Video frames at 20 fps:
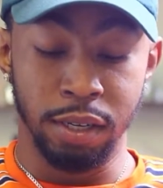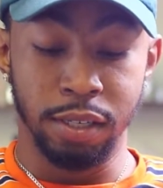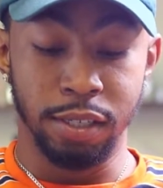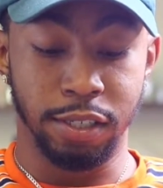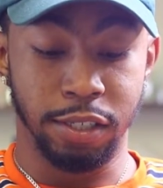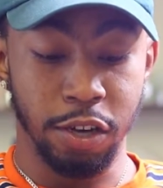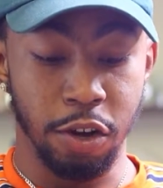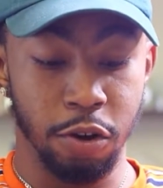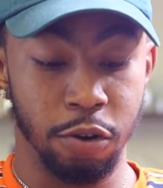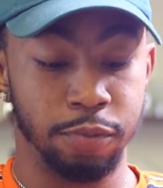
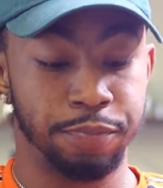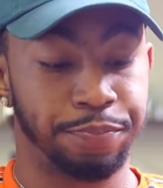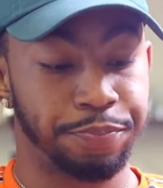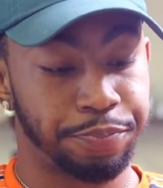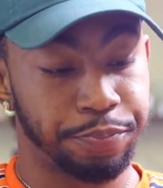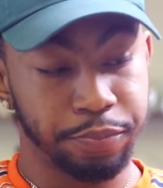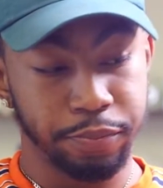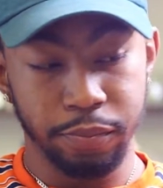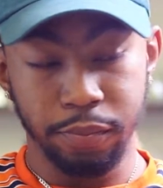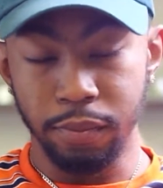So
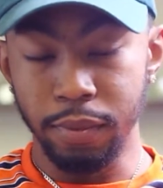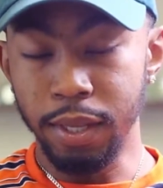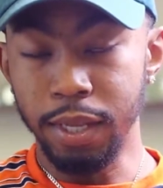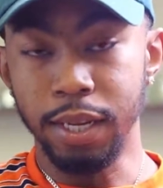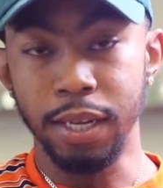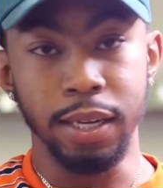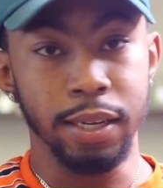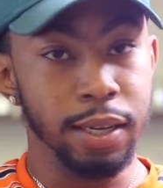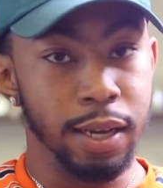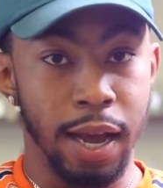
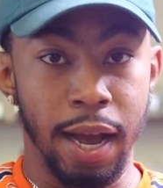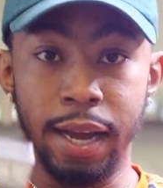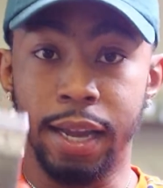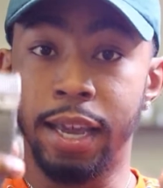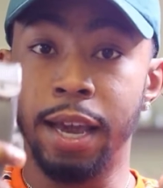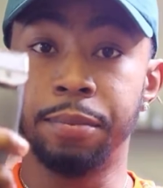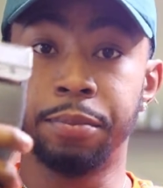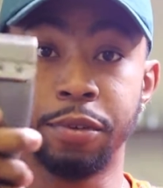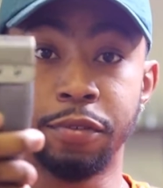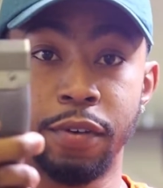I kept the